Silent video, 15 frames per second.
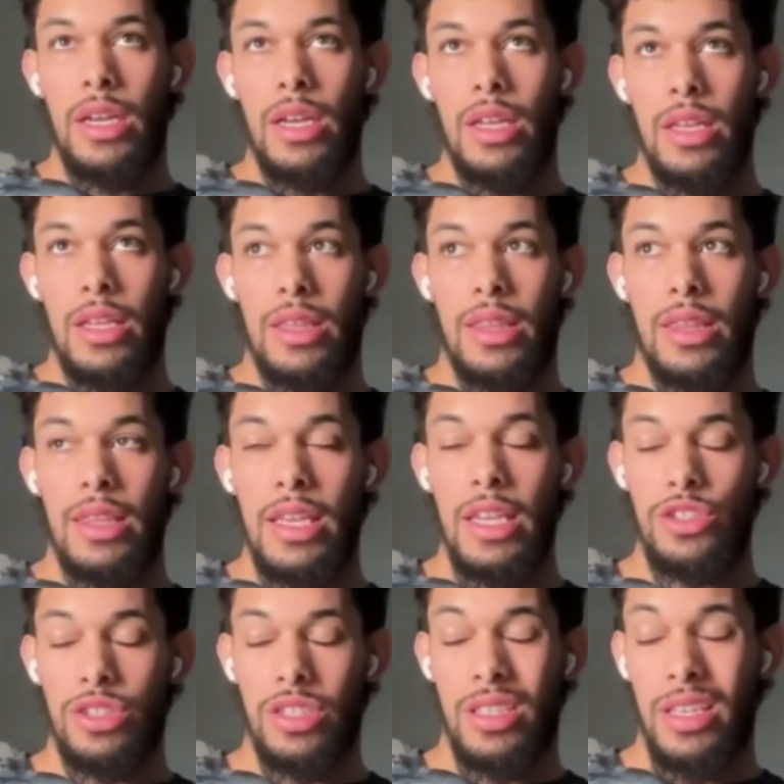The
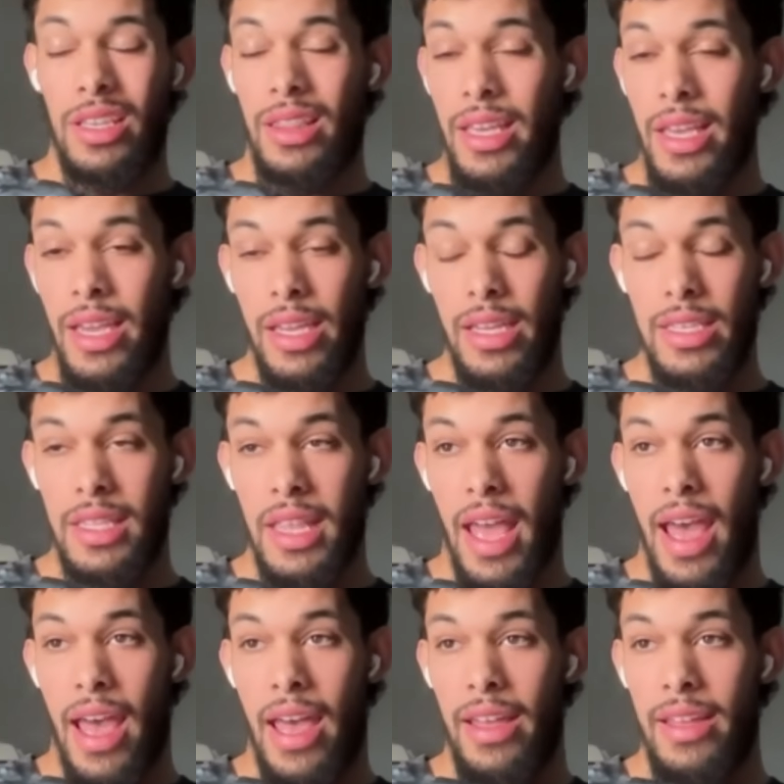interesting thing is
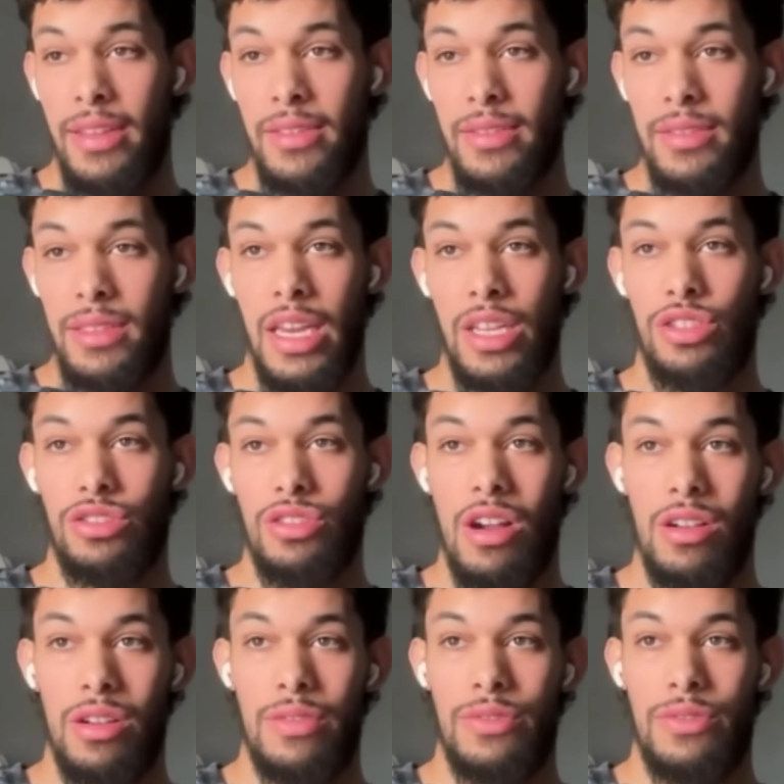that getting
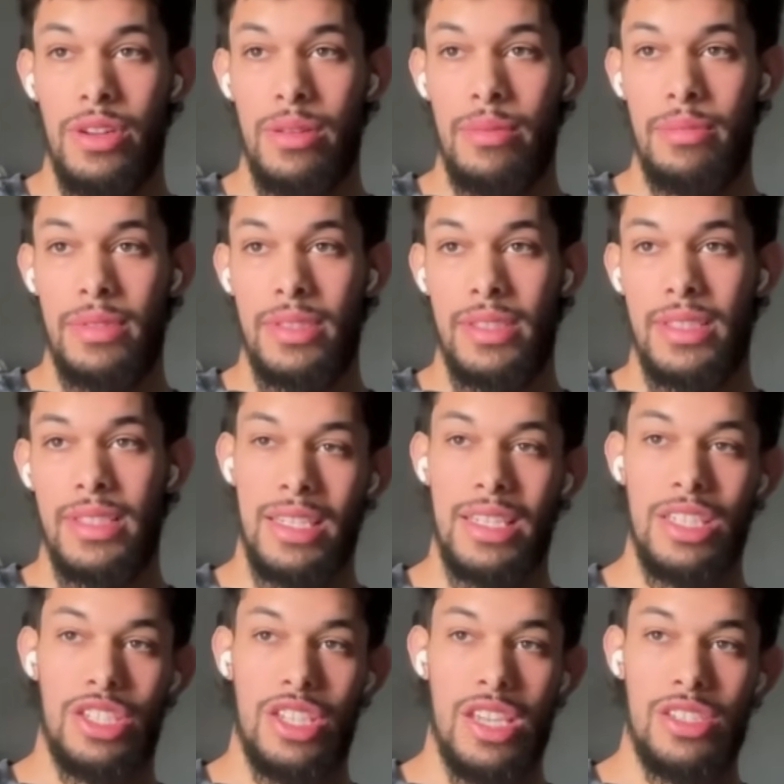stronger from
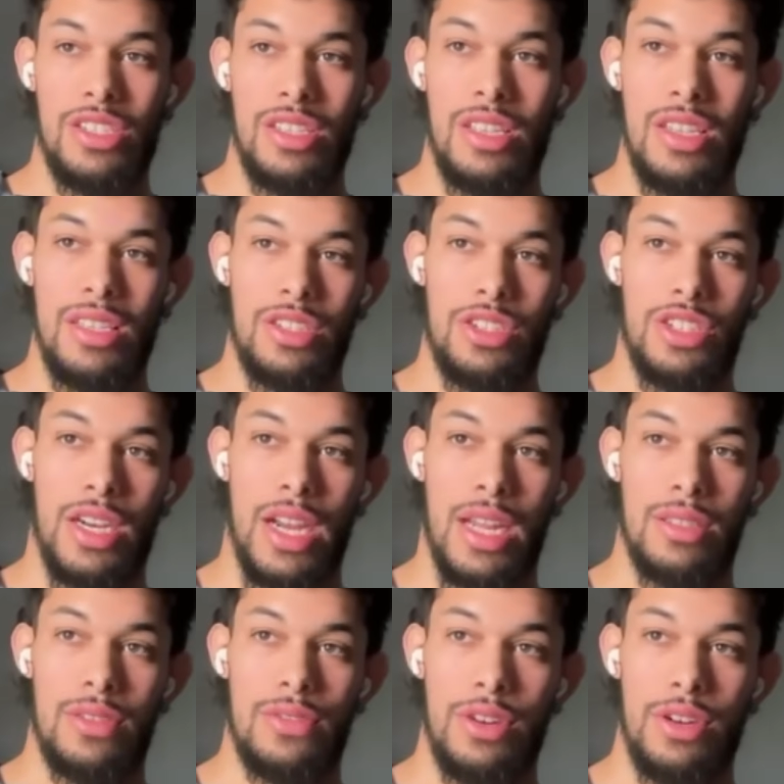technique changes doesn't
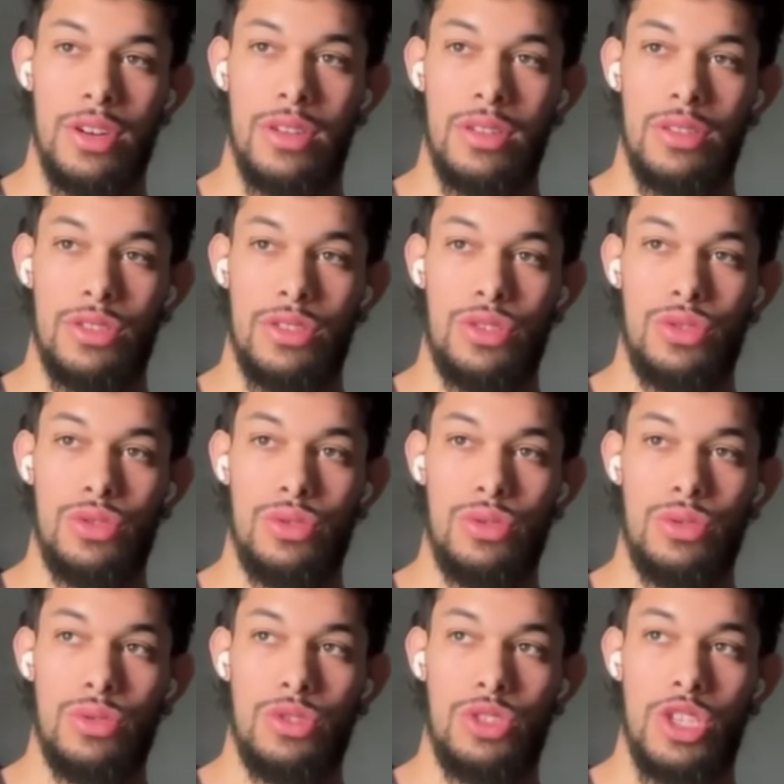transfer
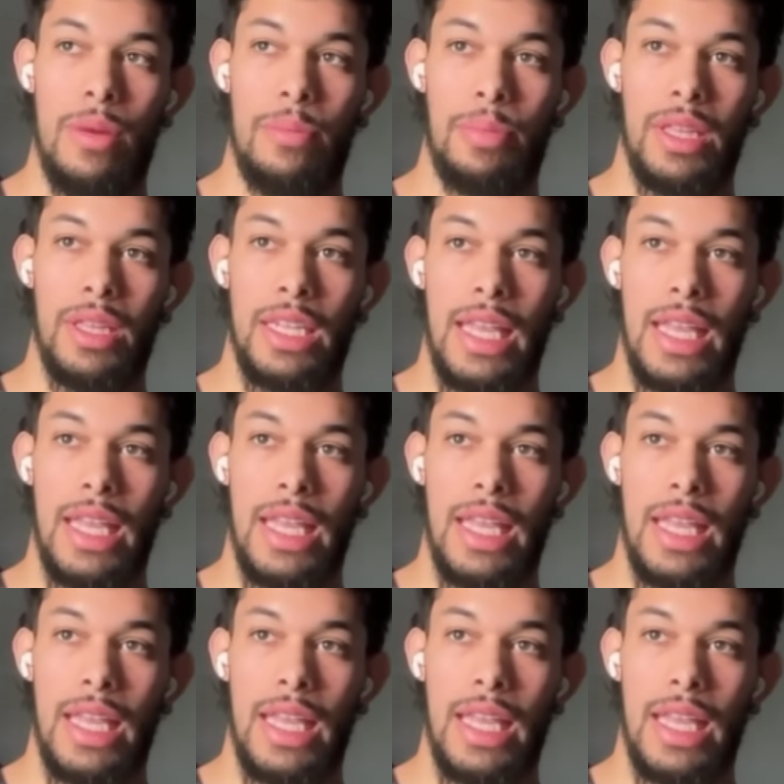to jumping.